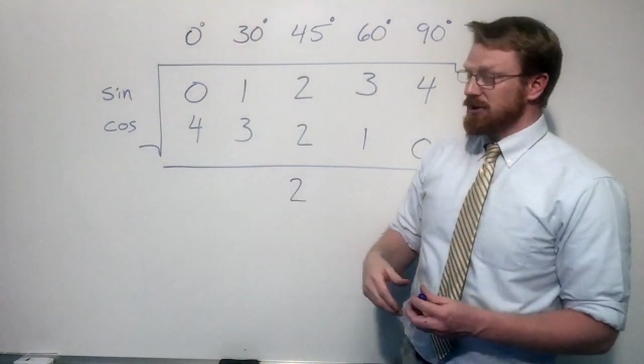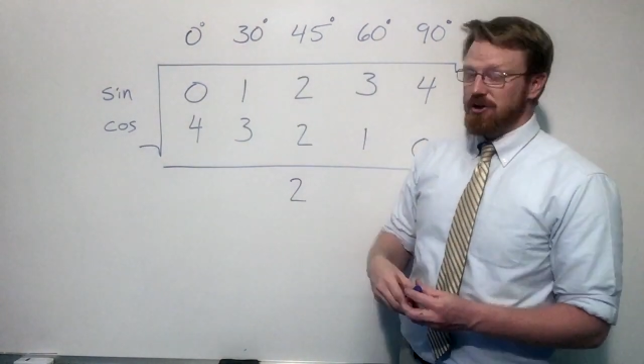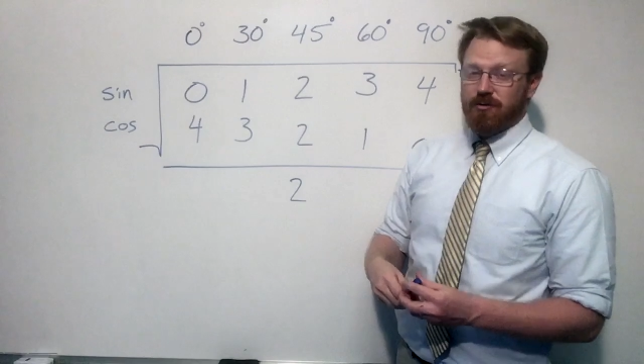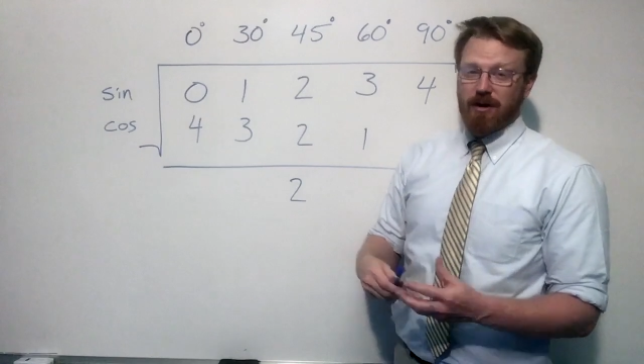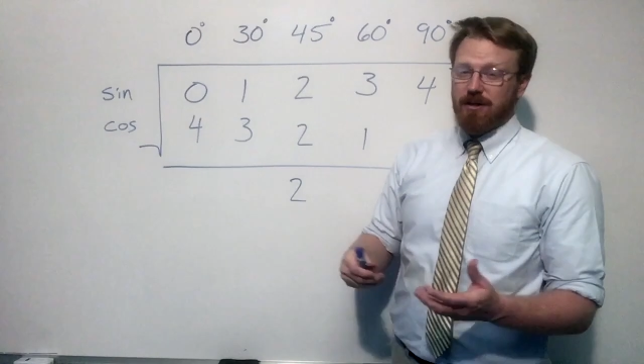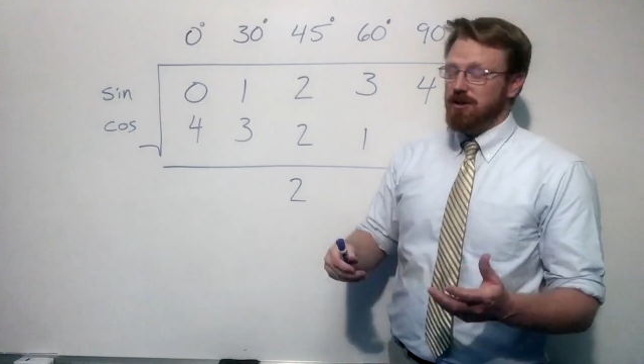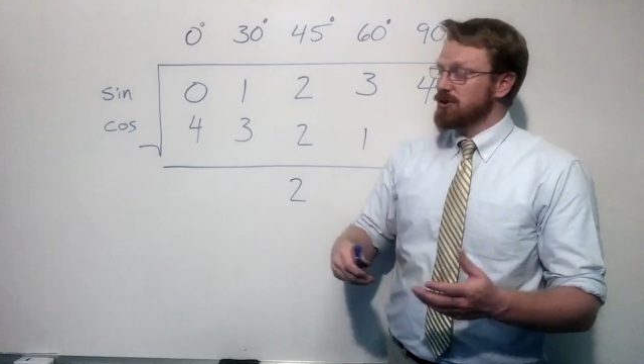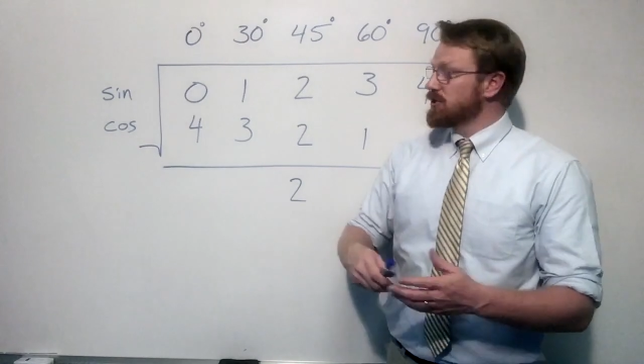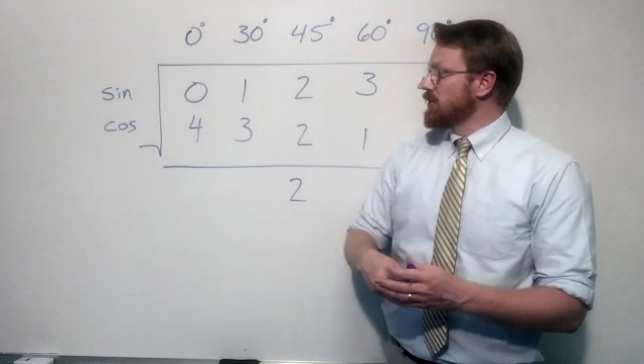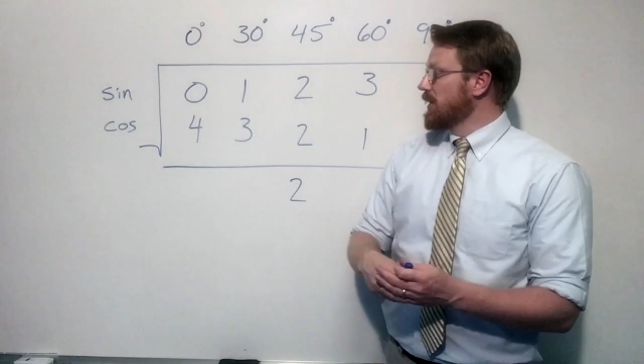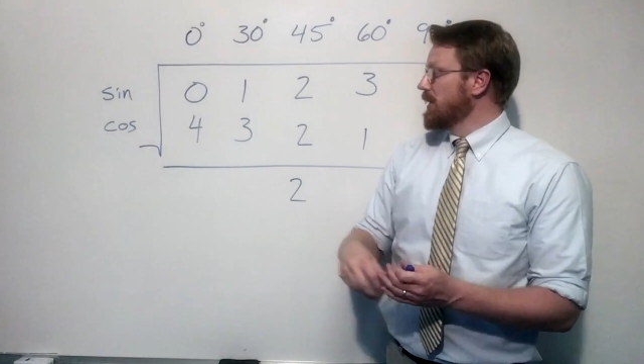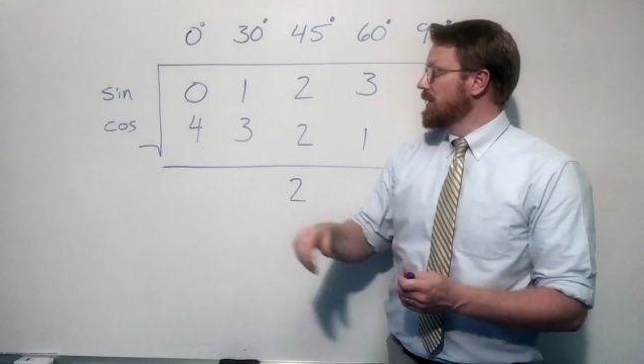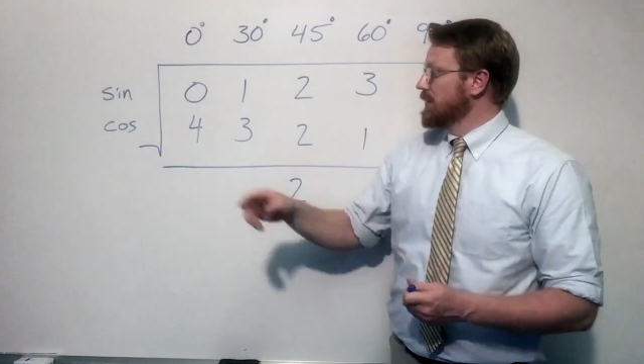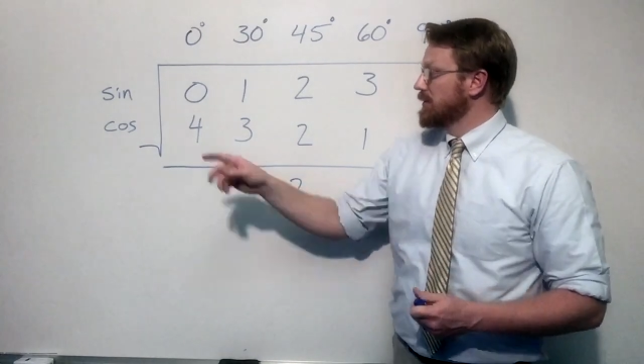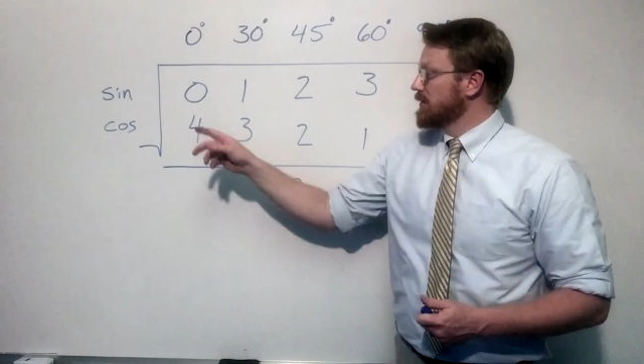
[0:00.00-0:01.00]
generate this
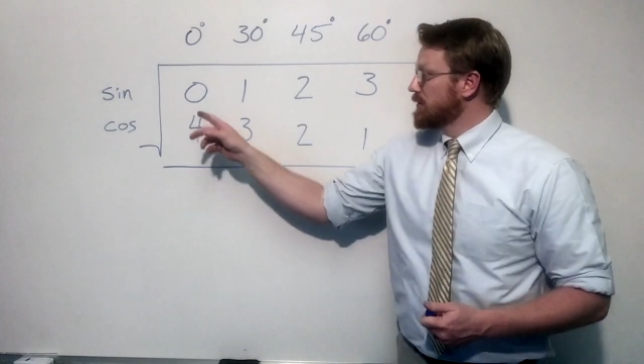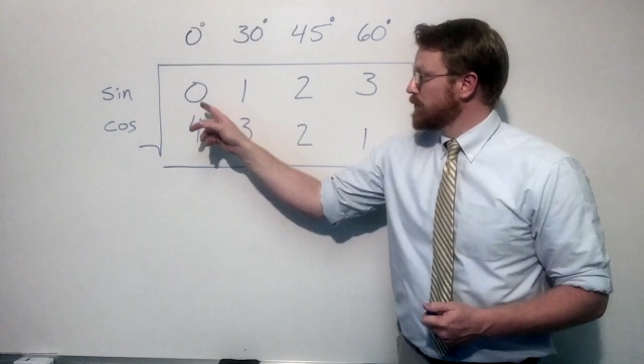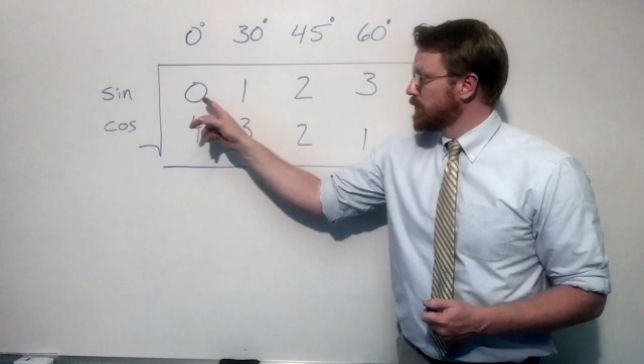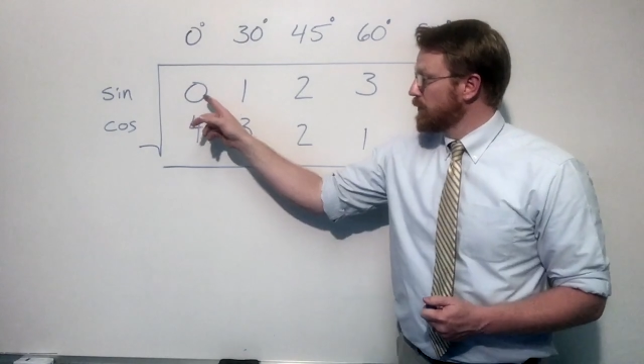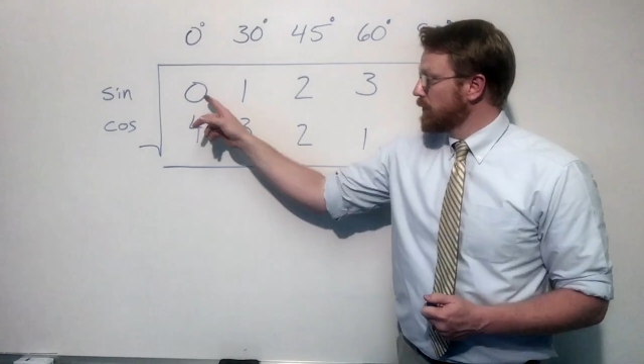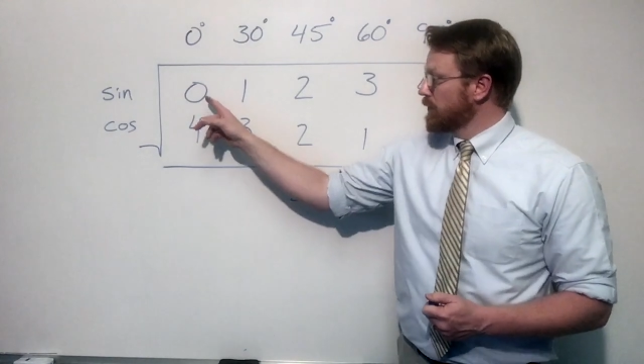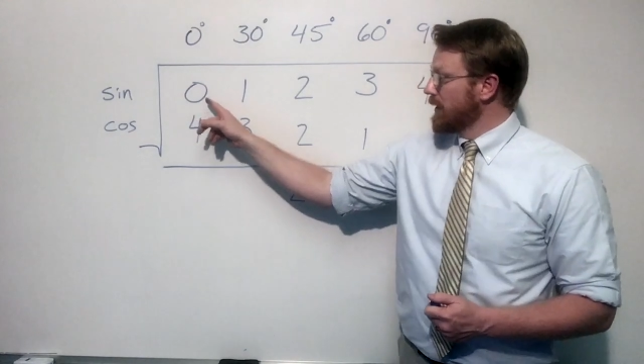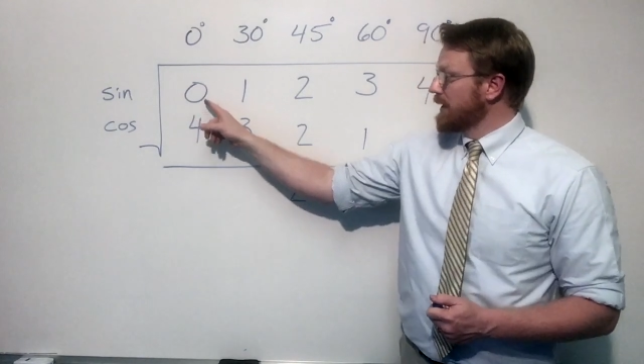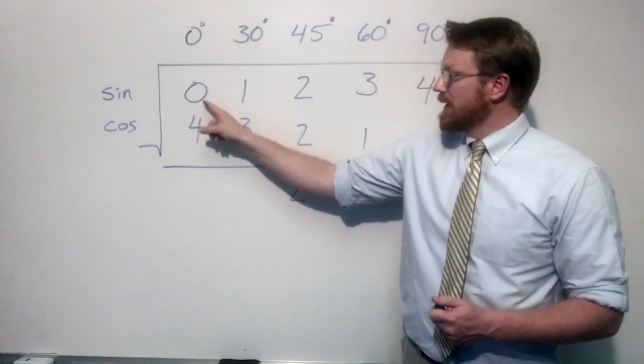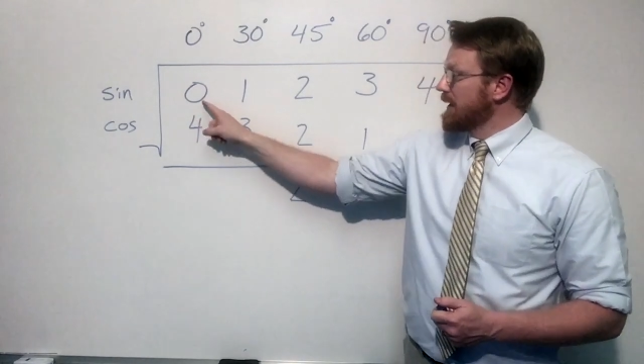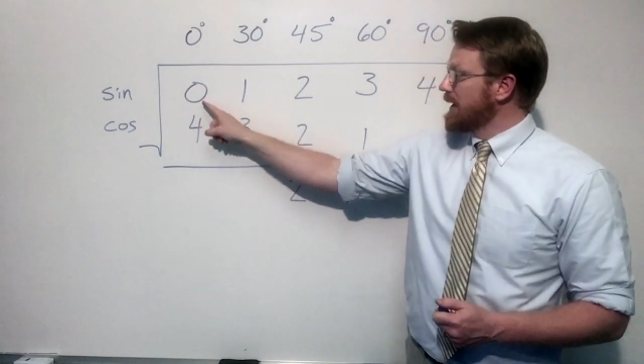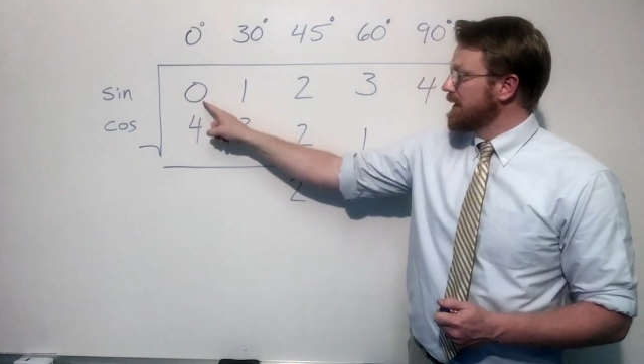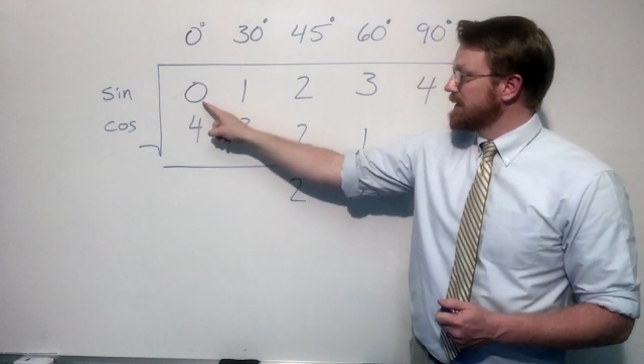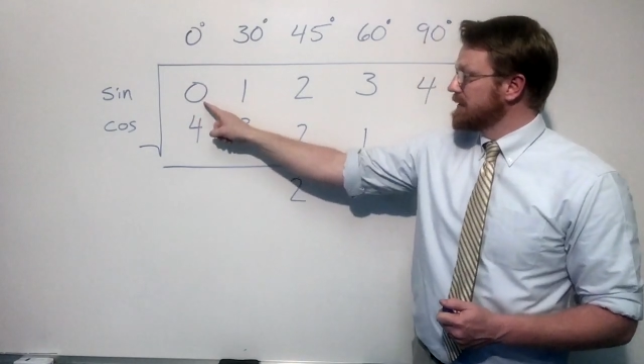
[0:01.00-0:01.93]
chart, you're just cranking out